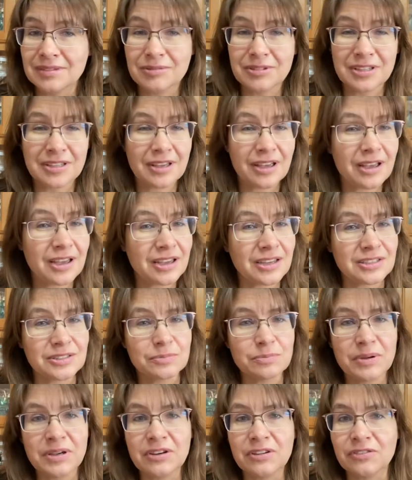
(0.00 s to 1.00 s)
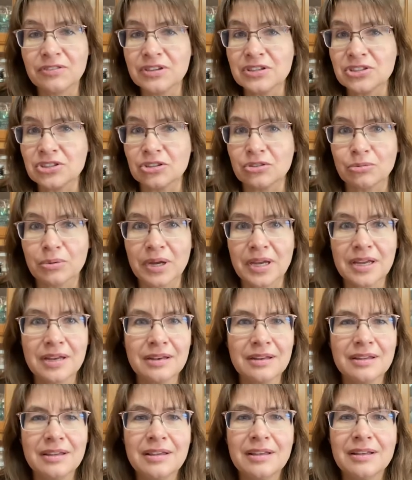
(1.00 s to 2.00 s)
gosh, beneficial, right?
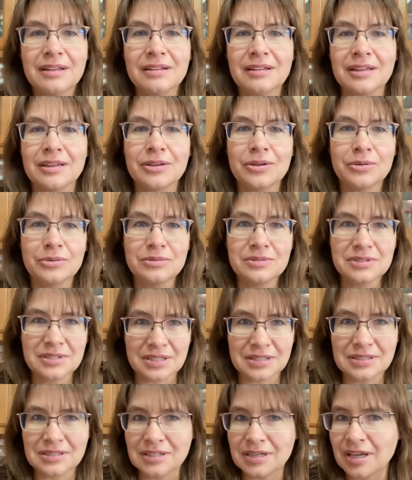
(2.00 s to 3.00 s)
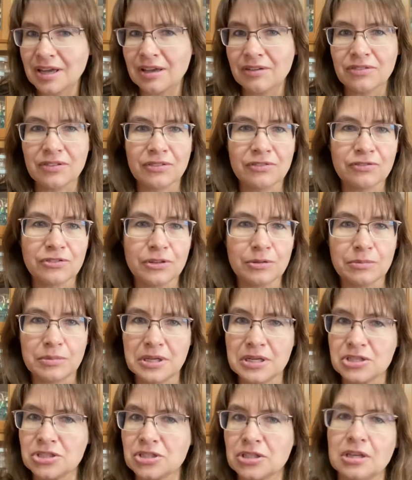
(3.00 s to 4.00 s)
Like who doesn't have
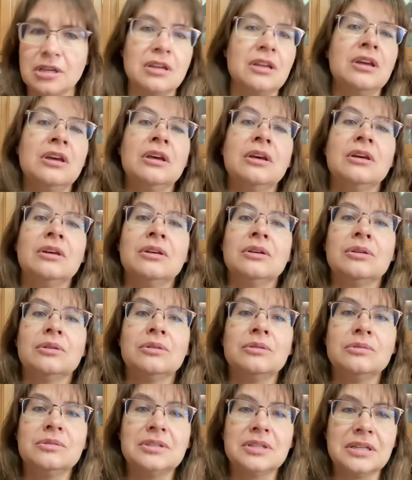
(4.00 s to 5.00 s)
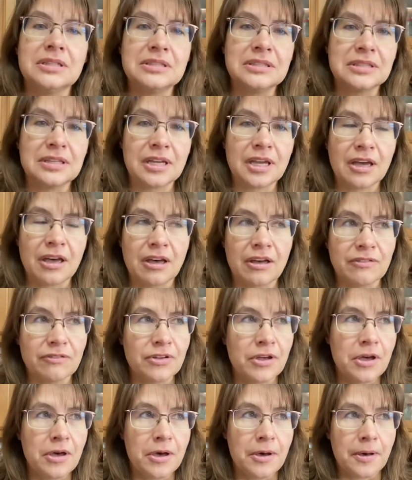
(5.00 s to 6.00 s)
inflammation? Who doesn't have,
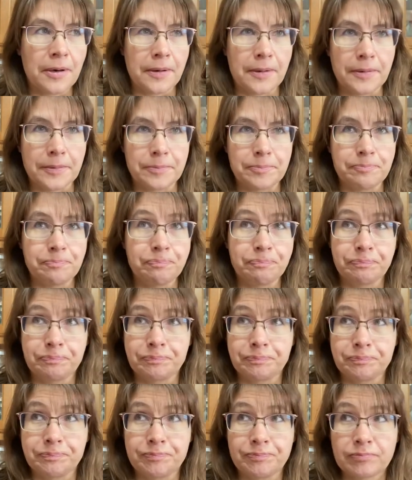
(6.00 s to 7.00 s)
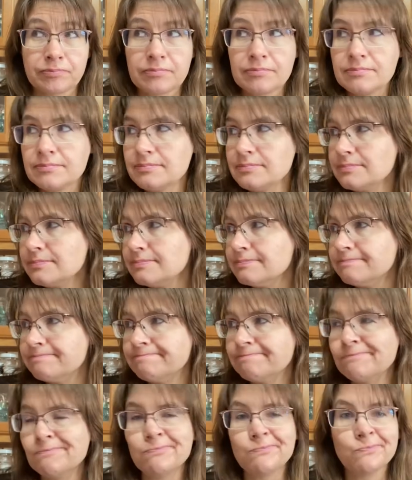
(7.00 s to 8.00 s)
um,
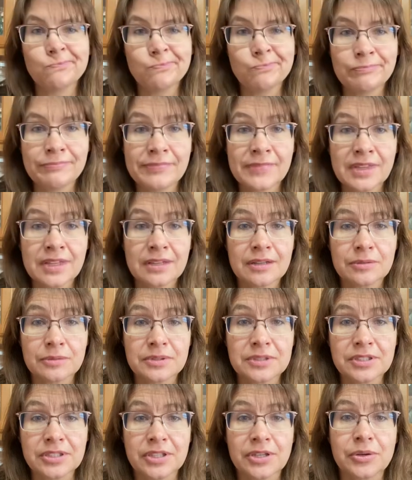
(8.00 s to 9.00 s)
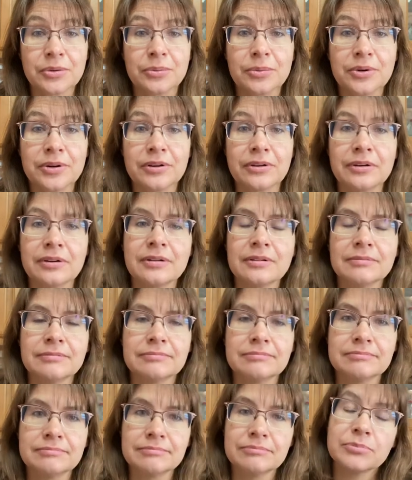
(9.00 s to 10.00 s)
mm, what's a good word?
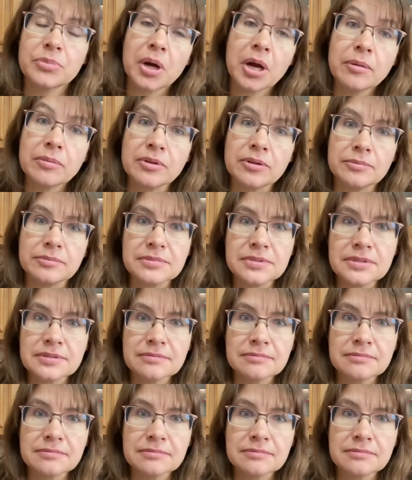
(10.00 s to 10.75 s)
Problems,